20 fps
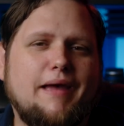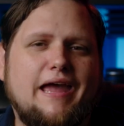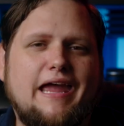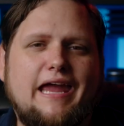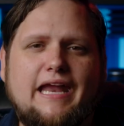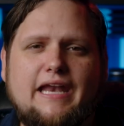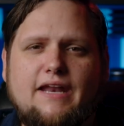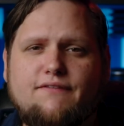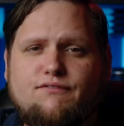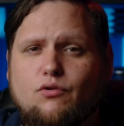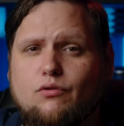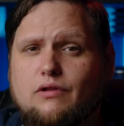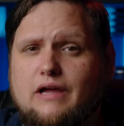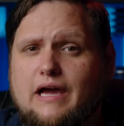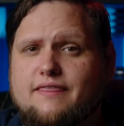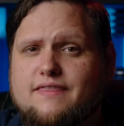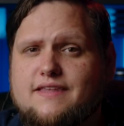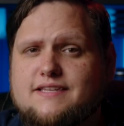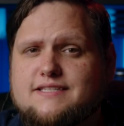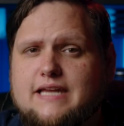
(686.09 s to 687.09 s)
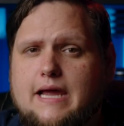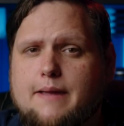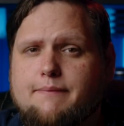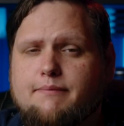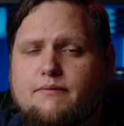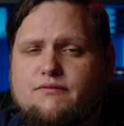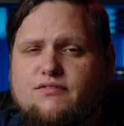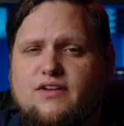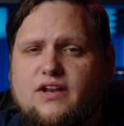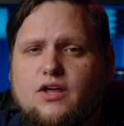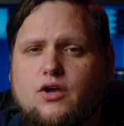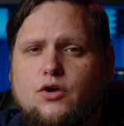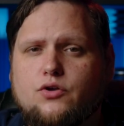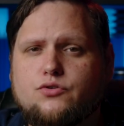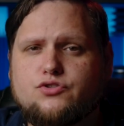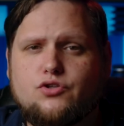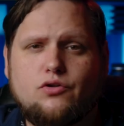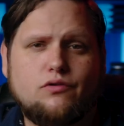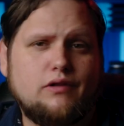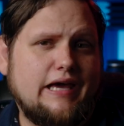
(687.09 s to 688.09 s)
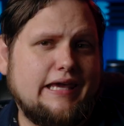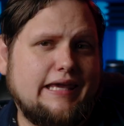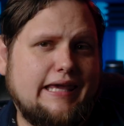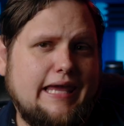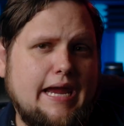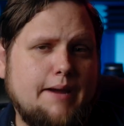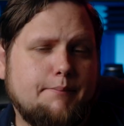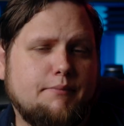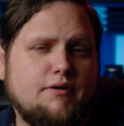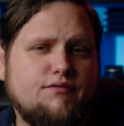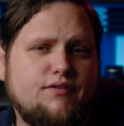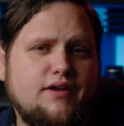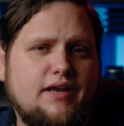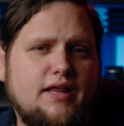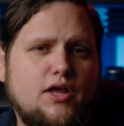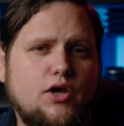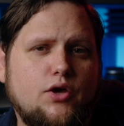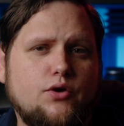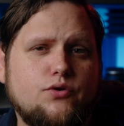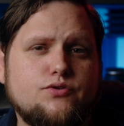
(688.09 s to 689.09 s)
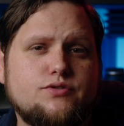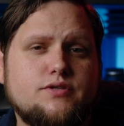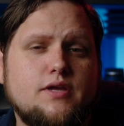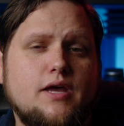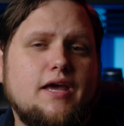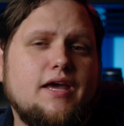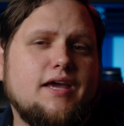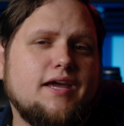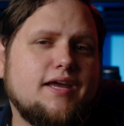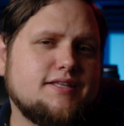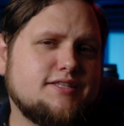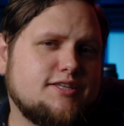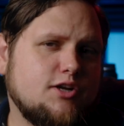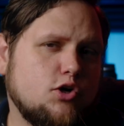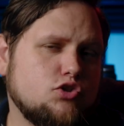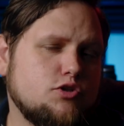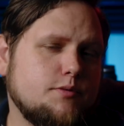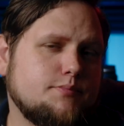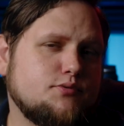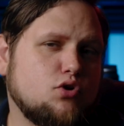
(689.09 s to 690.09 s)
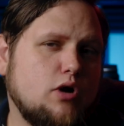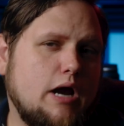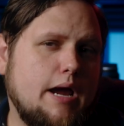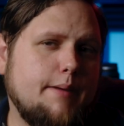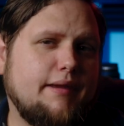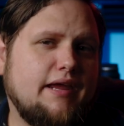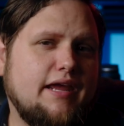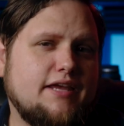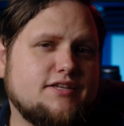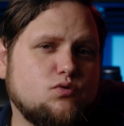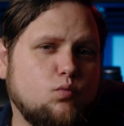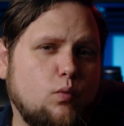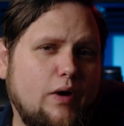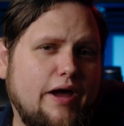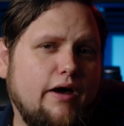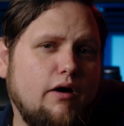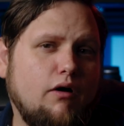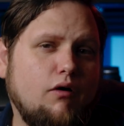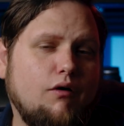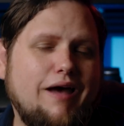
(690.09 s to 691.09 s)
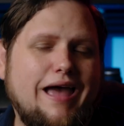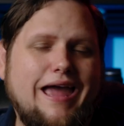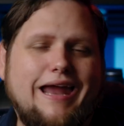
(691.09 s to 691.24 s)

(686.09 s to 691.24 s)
And if you like these type of videos, you like camera videos, consider subscribing as well.